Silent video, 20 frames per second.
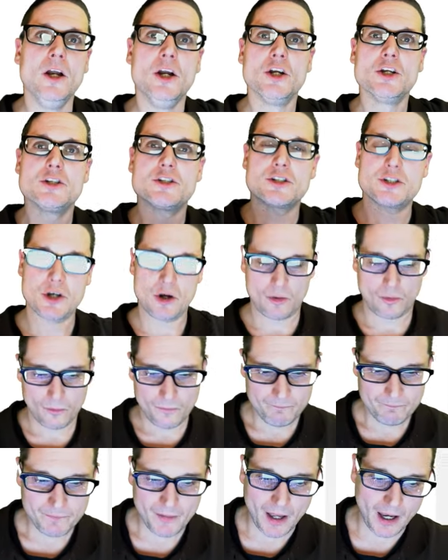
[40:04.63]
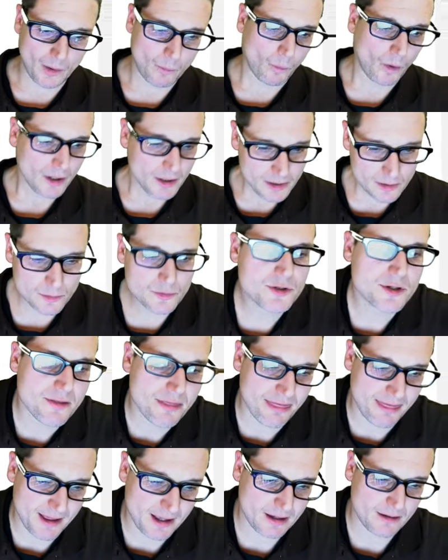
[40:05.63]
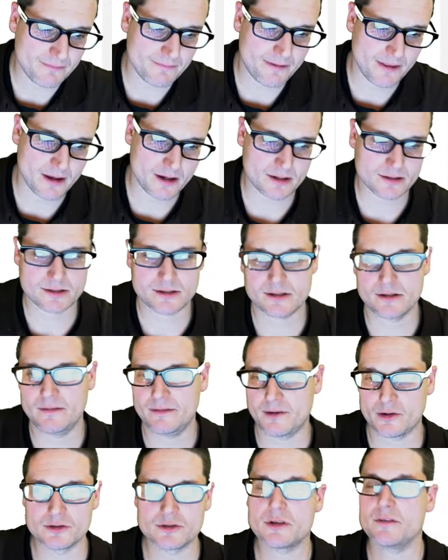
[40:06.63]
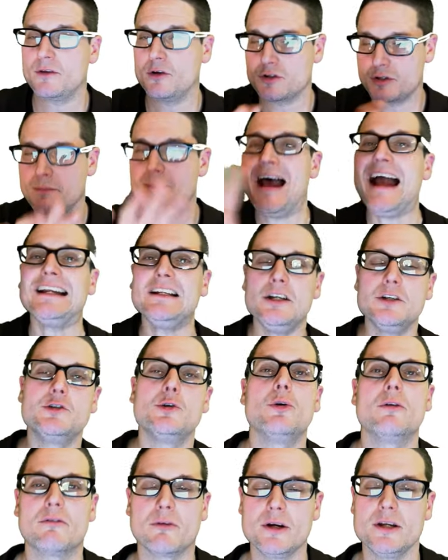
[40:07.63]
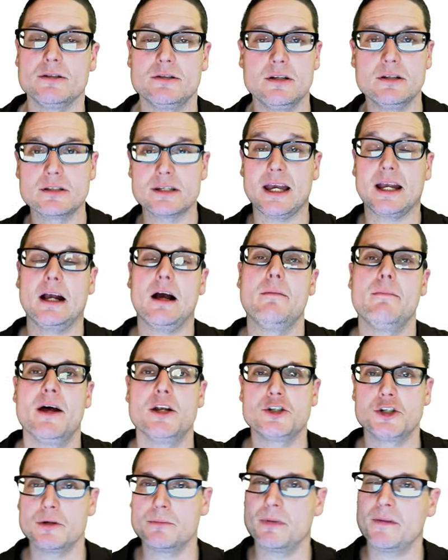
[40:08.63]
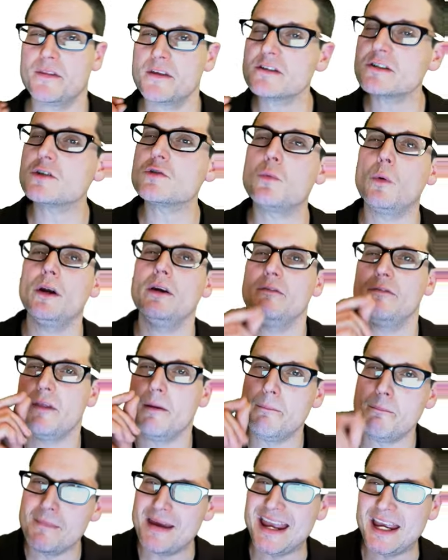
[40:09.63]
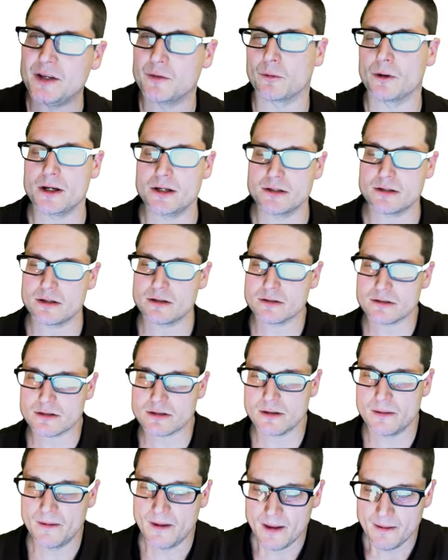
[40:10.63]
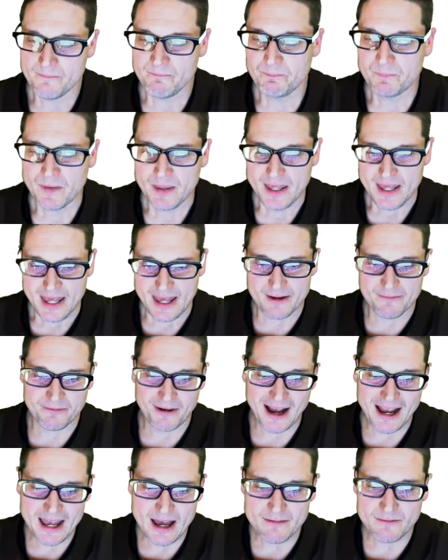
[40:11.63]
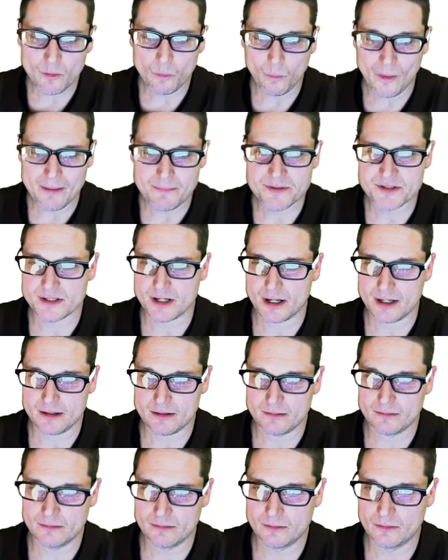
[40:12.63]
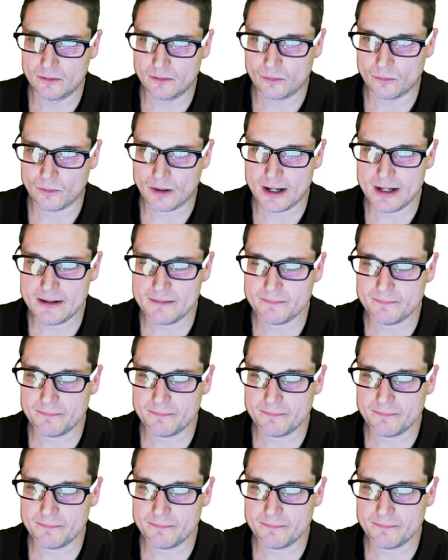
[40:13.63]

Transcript: So I want you to think of this. There's a magnitude of reasons, like I mentioned, but this is one of the main reasons. If I have a website, right?